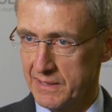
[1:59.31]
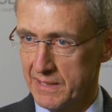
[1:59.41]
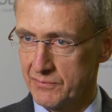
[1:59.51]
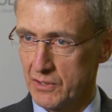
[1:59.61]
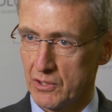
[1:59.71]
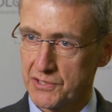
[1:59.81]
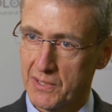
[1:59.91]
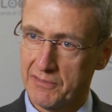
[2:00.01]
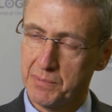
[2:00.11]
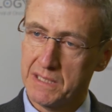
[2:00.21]
and we also
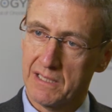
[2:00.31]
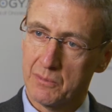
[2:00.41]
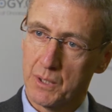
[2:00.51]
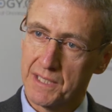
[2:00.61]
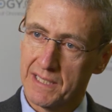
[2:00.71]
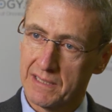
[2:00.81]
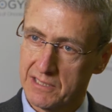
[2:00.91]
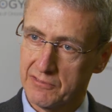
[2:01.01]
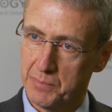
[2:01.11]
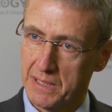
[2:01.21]
have PD-L1
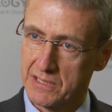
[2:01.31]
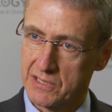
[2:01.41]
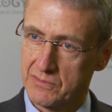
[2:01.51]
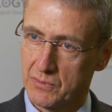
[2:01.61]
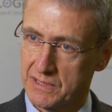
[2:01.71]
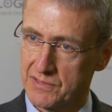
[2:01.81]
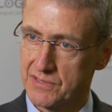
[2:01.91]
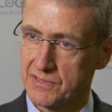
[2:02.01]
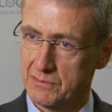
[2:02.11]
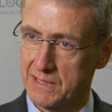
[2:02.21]
negative patients, for
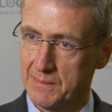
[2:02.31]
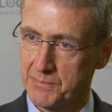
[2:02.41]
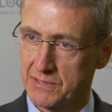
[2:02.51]
instance, a relapse